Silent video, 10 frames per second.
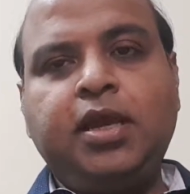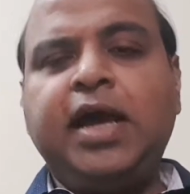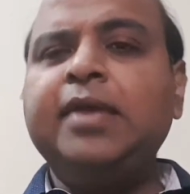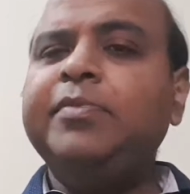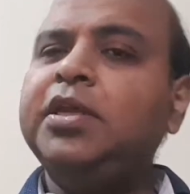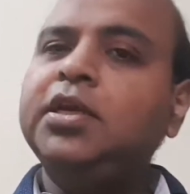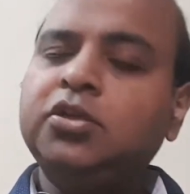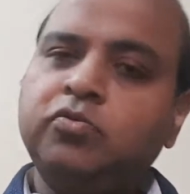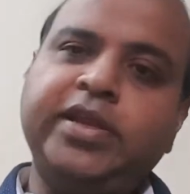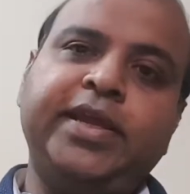I am here
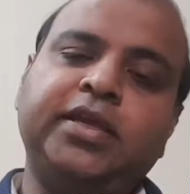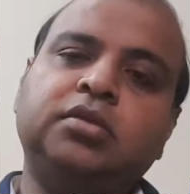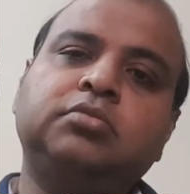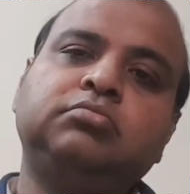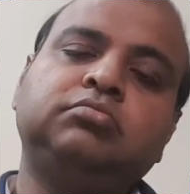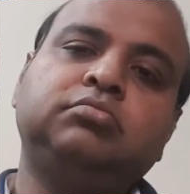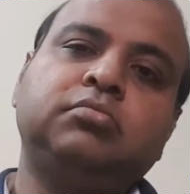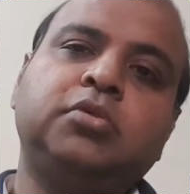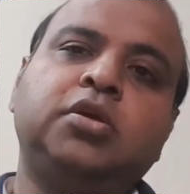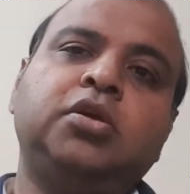today
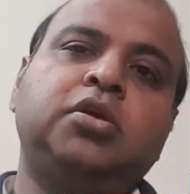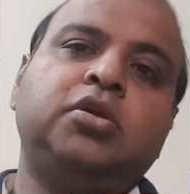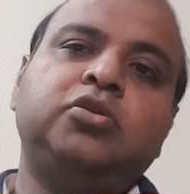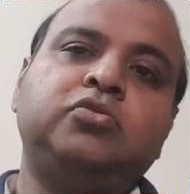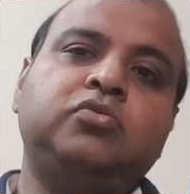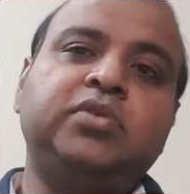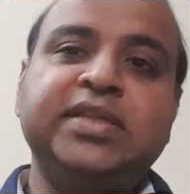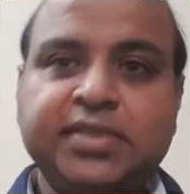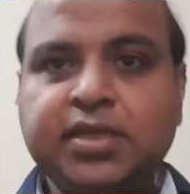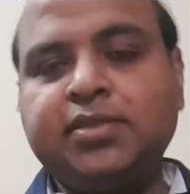to
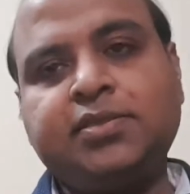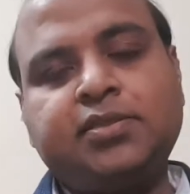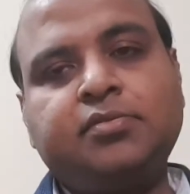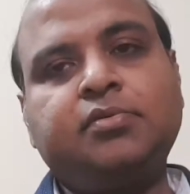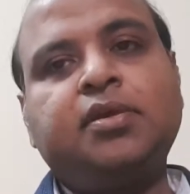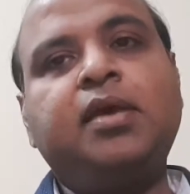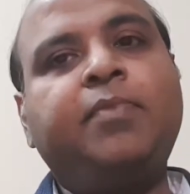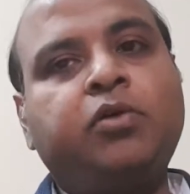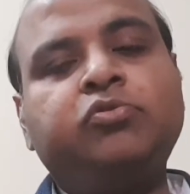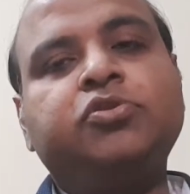discuss
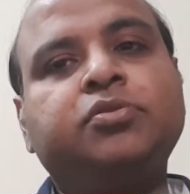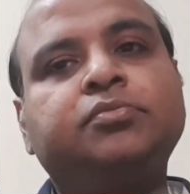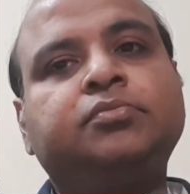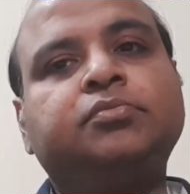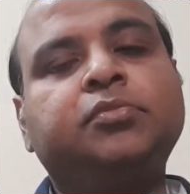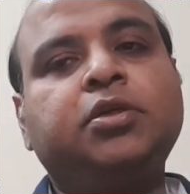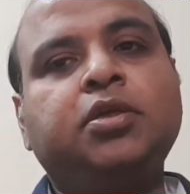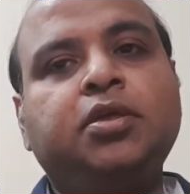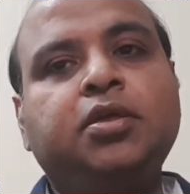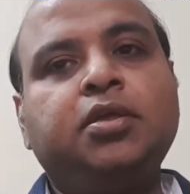about
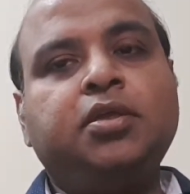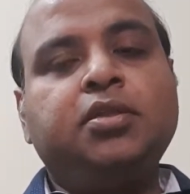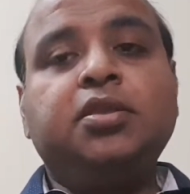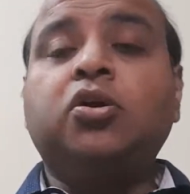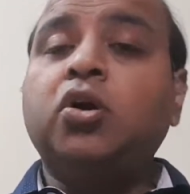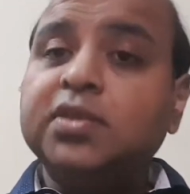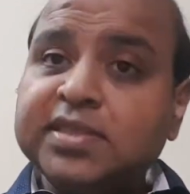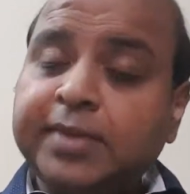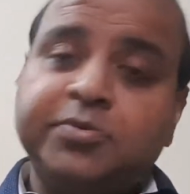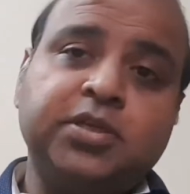the
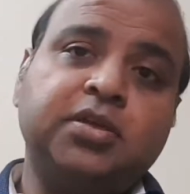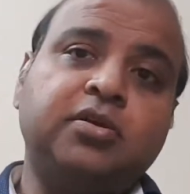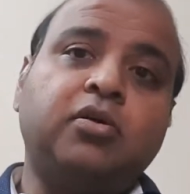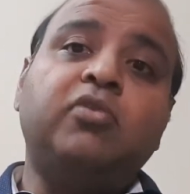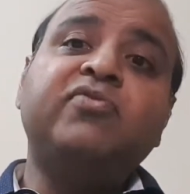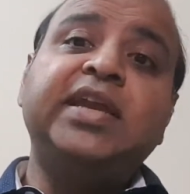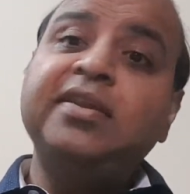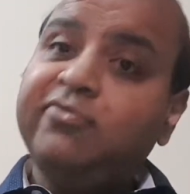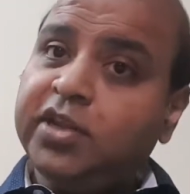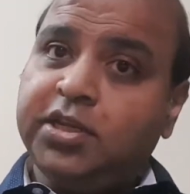concept of
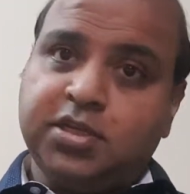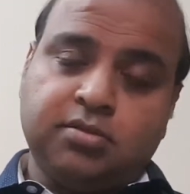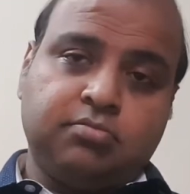infinity.